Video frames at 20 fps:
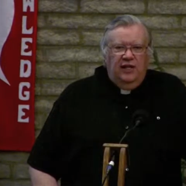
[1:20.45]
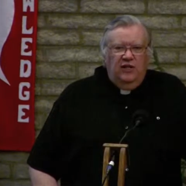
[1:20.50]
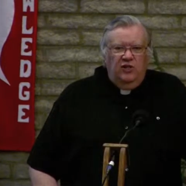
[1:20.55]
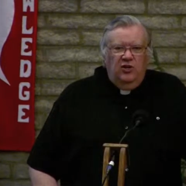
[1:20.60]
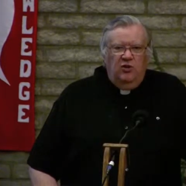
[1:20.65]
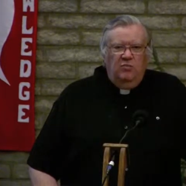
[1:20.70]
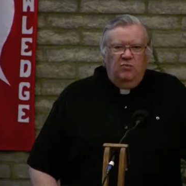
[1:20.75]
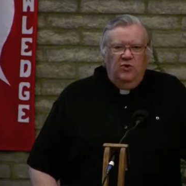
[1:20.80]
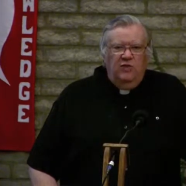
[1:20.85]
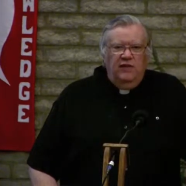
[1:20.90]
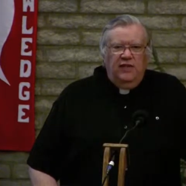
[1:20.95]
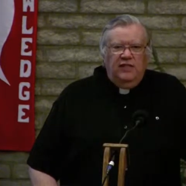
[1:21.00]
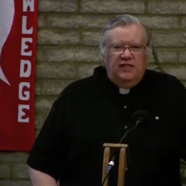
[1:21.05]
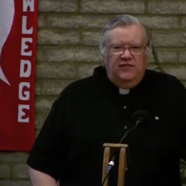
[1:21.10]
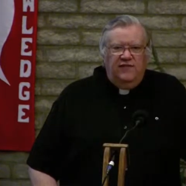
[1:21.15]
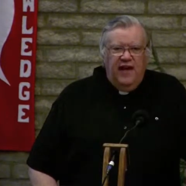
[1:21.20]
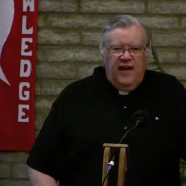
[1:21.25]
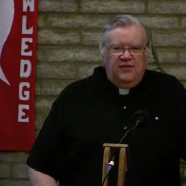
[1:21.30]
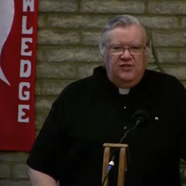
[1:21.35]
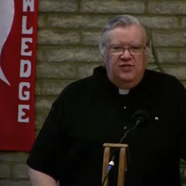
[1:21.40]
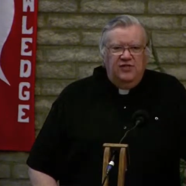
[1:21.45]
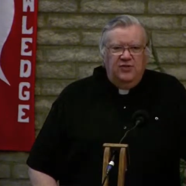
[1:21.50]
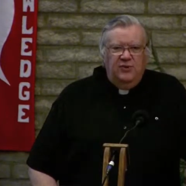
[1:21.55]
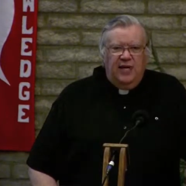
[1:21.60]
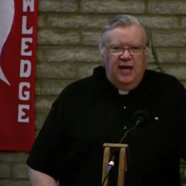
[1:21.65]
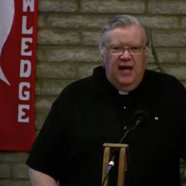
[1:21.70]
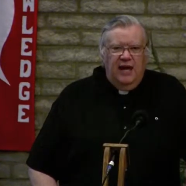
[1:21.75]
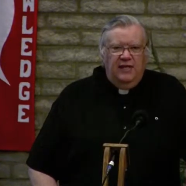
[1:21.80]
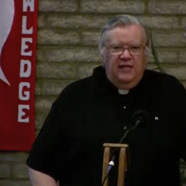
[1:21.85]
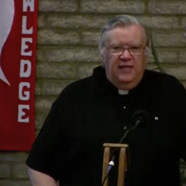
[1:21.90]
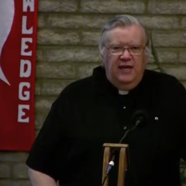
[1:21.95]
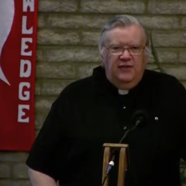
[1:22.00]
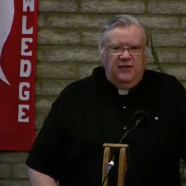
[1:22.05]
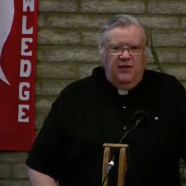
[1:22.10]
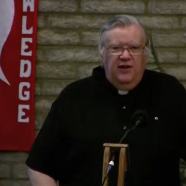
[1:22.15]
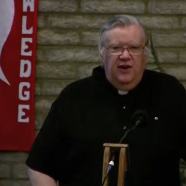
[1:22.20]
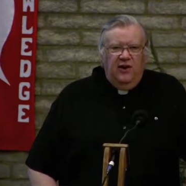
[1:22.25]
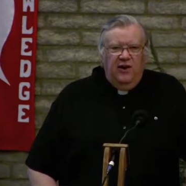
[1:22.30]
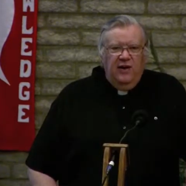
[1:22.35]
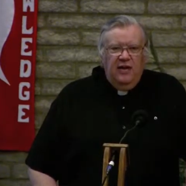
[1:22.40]
and you're moving as fast as you can to get
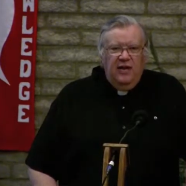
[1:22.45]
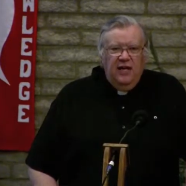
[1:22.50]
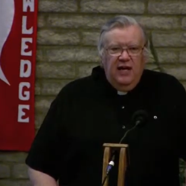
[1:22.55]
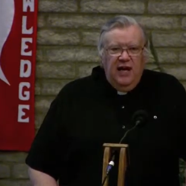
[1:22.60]
there,